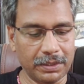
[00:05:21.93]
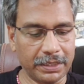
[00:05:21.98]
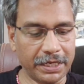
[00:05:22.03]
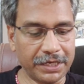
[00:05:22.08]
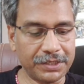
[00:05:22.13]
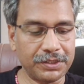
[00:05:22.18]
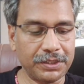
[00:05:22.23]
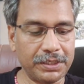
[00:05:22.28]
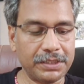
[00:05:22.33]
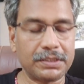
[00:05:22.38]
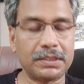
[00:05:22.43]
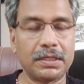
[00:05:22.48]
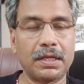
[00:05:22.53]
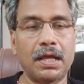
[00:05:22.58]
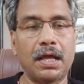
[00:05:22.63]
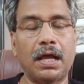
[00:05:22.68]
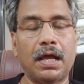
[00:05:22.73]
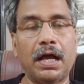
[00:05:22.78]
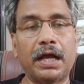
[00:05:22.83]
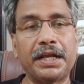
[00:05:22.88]
Next is
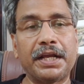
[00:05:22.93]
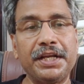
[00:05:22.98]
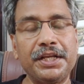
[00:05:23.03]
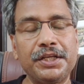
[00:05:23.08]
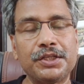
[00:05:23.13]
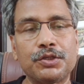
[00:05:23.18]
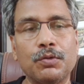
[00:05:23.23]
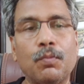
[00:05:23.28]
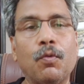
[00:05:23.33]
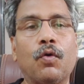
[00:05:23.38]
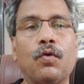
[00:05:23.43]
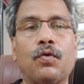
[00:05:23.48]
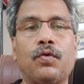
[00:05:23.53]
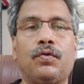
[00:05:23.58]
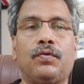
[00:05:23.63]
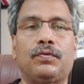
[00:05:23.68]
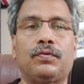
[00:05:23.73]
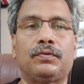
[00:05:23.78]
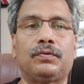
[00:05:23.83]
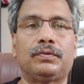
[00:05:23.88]
Agni
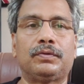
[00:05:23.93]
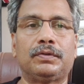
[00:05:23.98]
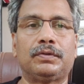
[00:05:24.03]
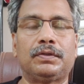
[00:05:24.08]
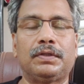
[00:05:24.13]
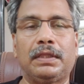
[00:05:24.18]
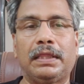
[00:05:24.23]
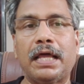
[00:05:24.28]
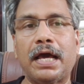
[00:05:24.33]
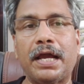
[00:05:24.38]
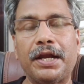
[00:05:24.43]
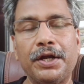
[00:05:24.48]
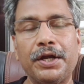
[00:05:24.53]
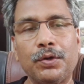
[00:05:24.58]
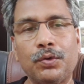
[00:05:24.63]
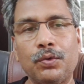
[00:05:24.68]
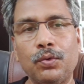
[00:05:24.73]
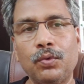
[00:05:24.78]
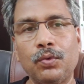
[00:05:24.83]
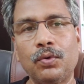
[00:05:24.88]
Sumukh. They are
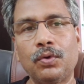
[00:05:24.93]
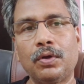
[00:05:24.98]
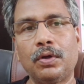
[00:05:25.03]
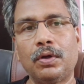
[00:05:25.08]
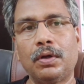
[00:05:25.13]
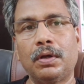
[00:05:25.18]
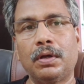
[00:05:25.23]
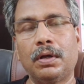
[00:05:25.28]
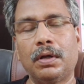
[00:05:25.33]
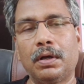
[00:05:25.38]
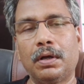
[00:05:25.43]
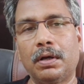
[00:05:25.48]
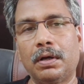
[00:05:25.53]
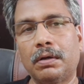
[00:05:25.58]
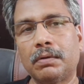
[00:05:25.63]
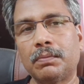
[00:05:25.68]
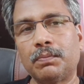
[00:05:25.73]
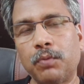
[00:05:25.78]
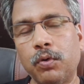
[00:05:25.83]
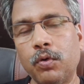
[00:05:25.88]
into
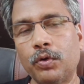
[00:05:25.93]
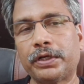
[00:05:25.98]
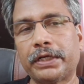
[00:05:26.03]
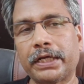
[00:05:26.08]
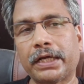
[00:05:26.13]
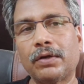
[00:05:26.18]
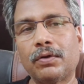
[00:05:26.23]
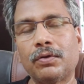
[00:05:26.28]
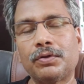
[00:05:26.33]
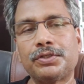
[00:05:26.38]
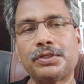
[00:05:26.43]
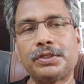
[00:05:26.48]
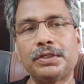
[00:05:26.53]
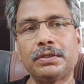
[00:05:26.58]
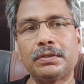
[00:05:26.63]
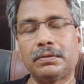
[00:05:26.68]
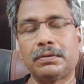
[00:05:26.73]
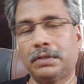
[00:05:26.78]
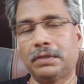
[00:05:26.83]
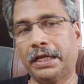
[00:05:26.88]
food
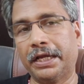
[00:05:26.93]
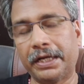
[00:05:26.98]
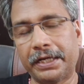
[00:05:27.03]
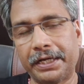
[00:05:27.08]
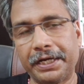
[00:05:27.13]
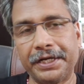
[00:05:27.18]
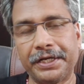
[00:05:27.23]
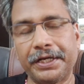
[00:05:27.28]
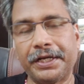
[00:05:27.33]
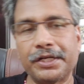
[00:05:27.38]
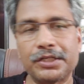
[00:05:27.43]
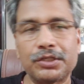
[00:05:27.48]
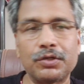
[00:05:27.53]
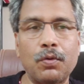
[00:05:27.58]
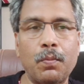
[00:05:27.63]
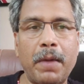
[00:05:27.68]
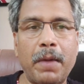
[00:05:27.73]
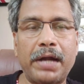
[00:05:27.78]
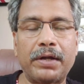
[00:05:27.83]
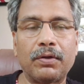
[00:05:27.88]
technology,
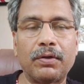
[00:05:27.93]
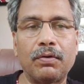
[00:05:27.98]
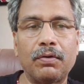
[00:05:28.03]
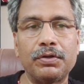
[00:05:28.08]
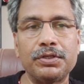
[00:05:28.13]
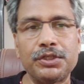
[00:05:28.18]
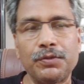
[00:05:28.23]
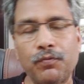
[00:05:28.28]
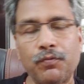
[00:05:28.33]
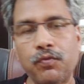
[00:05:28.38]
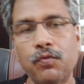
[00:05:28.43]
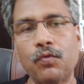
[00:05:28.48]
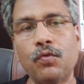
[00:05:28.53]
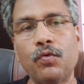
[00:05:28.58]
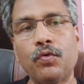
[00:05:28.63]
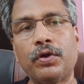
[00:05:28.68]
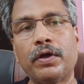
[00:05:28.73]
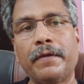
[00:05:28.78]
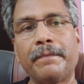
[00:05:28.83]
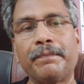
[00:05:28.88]
integration of biotechnology,
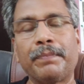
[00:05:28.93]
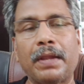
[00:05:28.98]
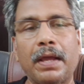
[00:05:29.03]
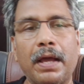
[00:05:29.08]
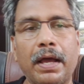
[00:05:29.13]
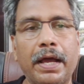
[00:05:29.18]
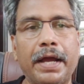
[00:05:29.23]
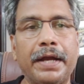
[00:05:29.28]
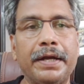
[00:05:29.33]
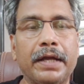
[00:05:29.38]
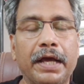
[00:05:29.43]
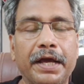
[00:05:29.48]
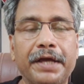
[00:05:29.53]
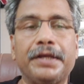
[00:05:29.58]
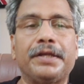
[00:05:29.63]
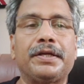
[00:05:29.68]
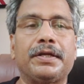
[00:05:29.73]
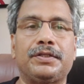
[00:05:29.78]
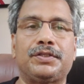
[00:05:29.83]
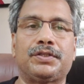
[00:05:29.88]
food and
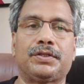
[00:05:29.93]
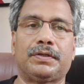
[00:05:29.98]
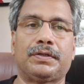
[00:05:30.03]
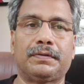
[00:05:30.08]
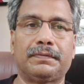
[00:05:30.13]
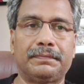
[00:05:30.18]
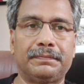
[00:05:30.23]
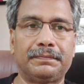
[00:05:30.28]
agriculture.